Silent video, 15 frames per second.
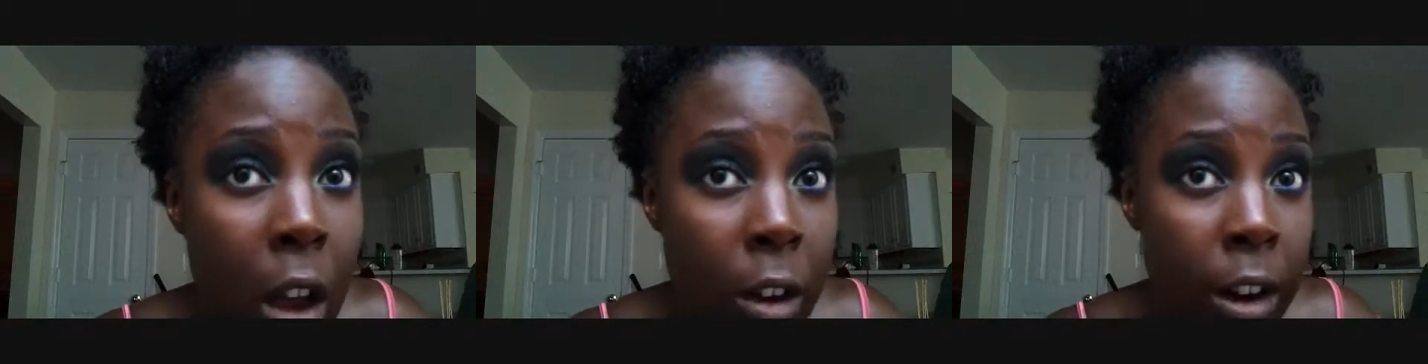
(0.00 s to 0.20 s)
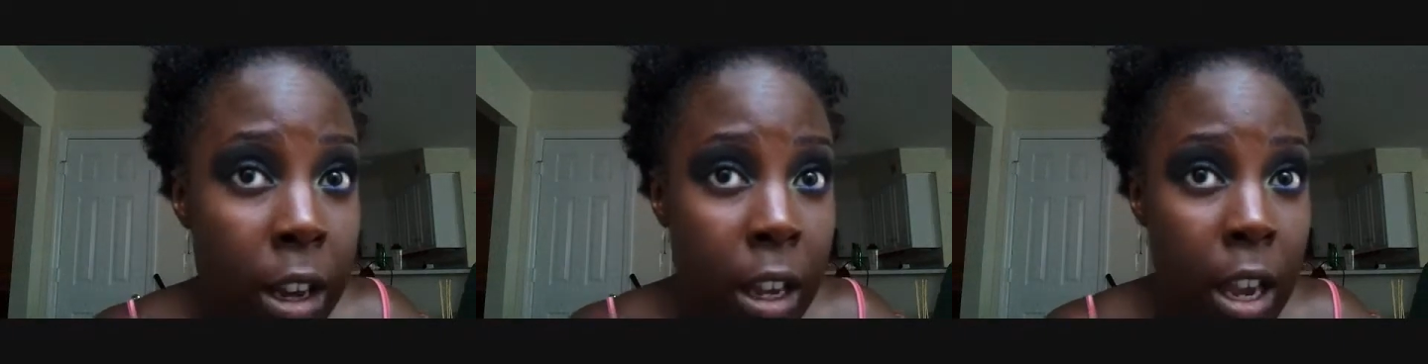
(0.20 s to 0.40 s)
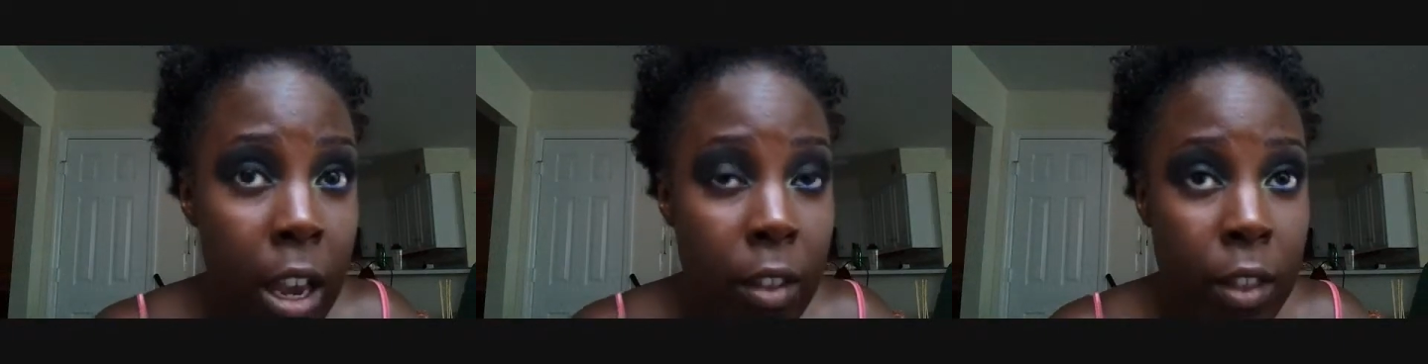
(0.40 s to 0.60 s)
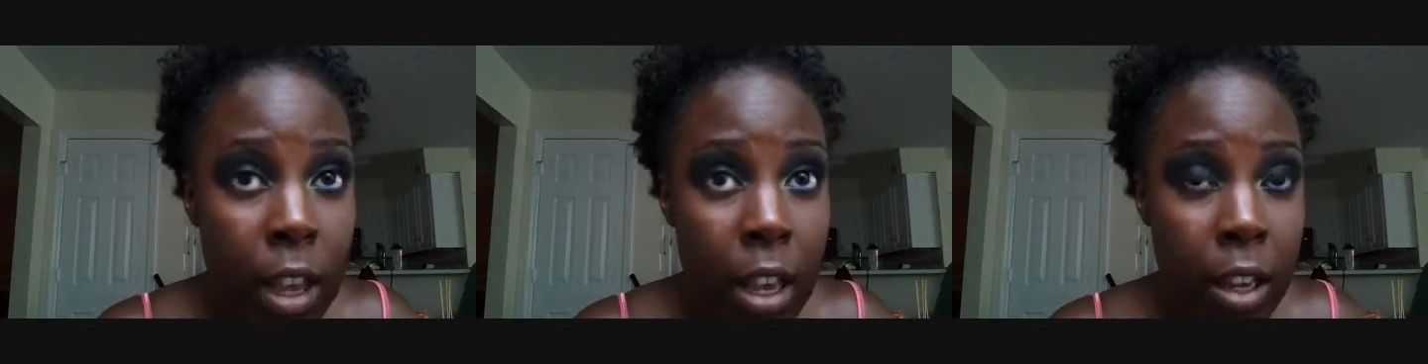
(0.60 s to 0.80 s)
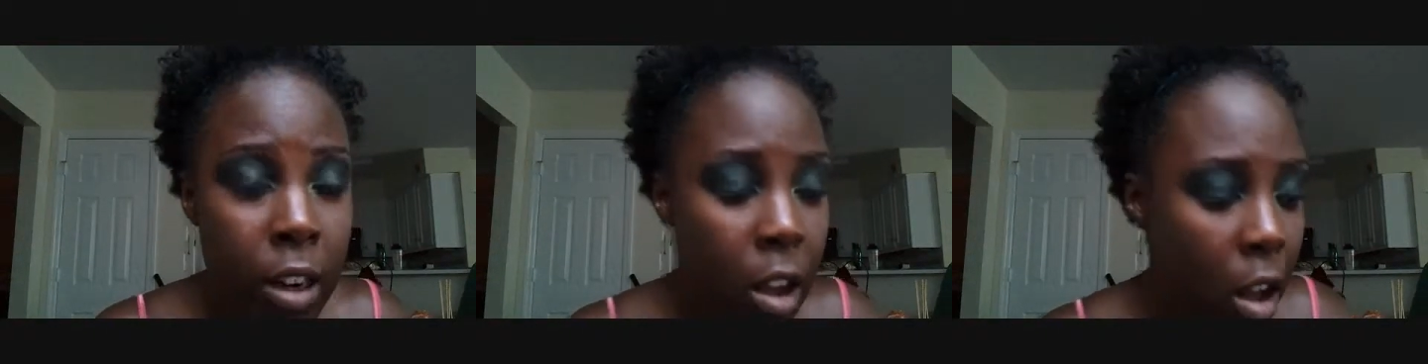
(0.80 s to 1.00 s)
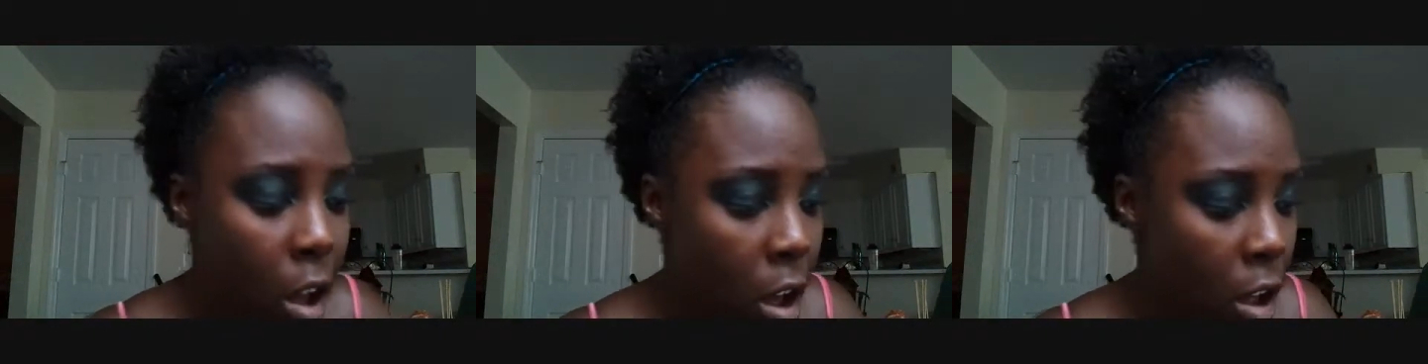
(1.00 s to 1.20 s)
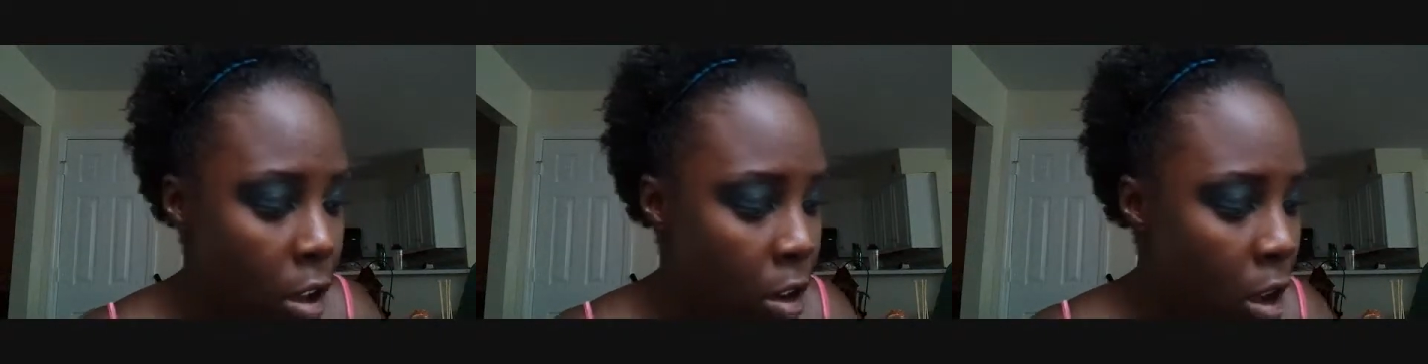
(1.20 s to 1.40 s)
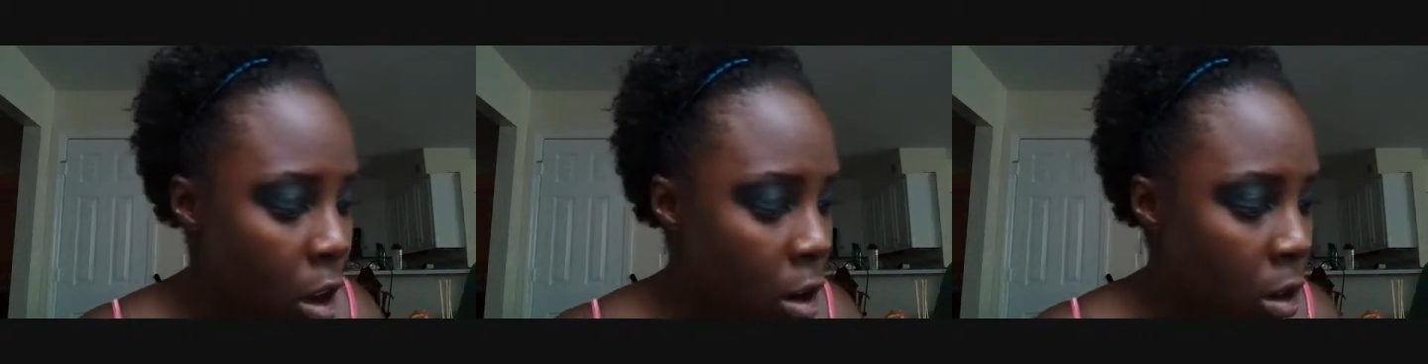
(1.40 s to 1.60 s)
Alright, and then
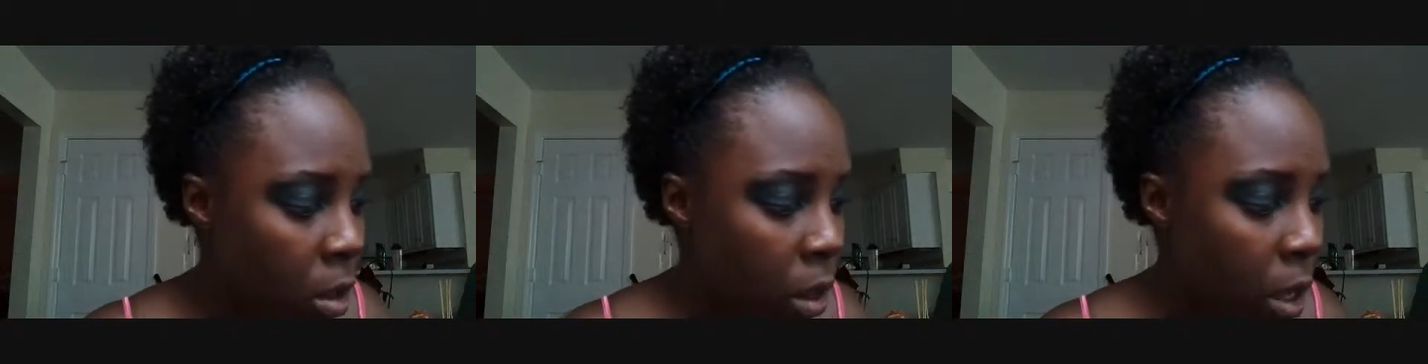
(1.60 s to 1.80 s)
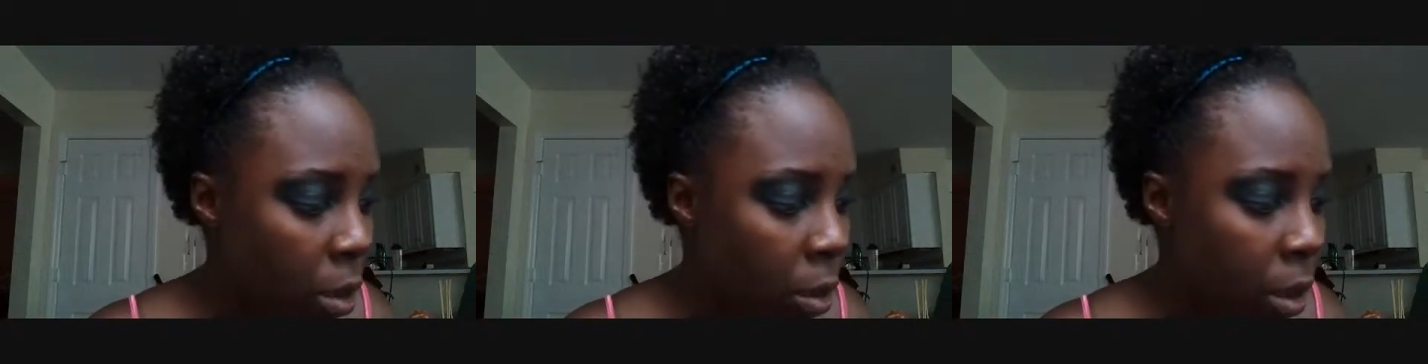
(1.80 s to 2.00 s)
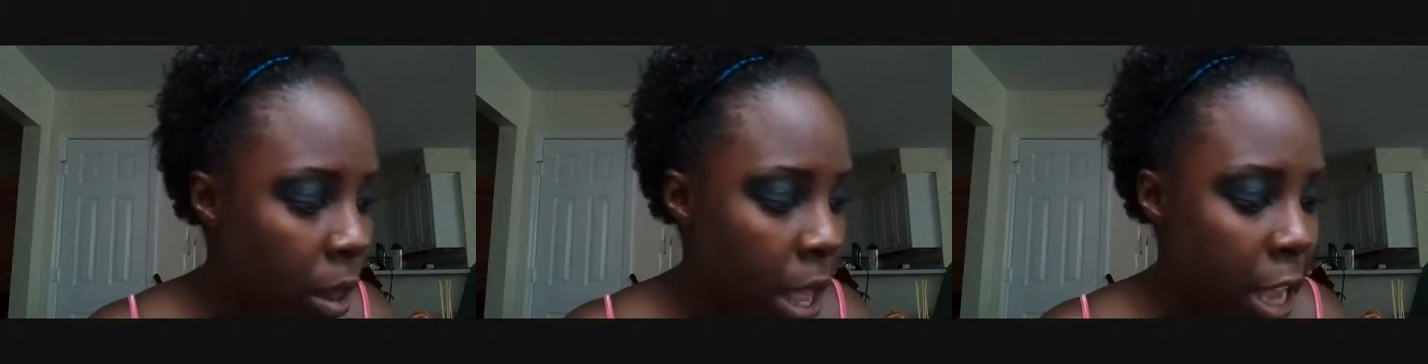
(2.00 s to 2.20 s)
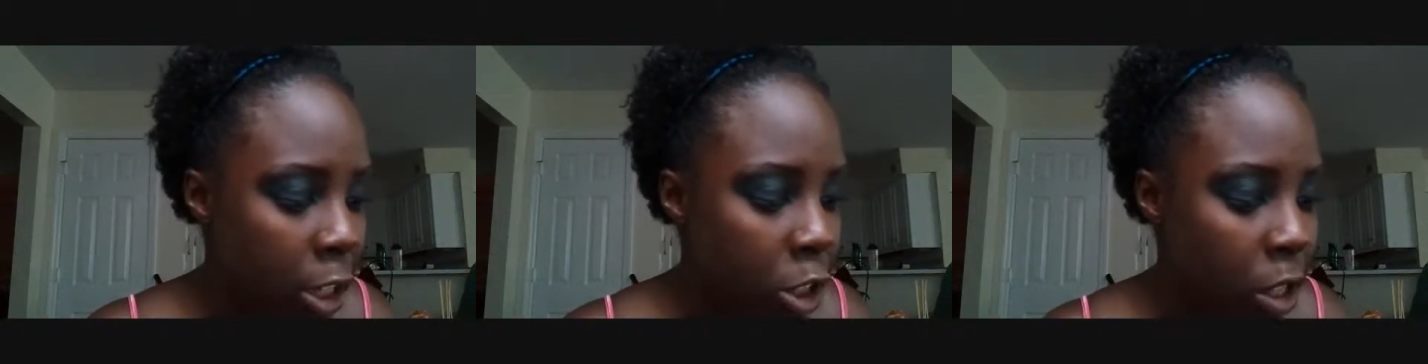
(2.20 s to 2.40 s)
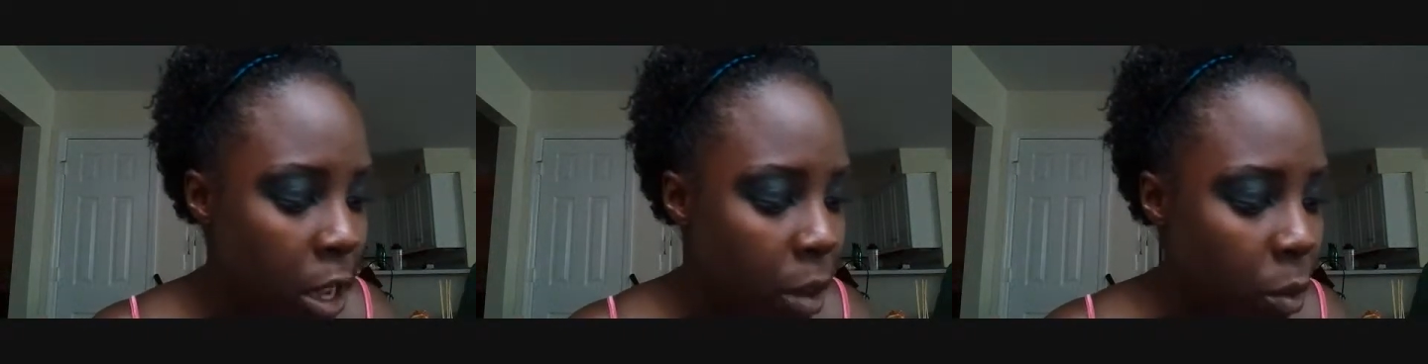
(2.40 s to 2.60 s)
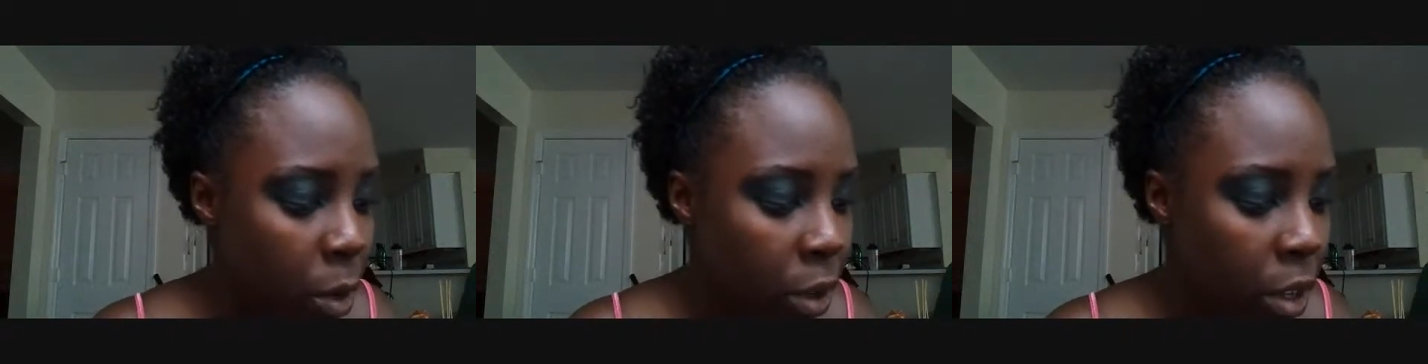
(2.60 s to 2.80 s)
on our lower lash line,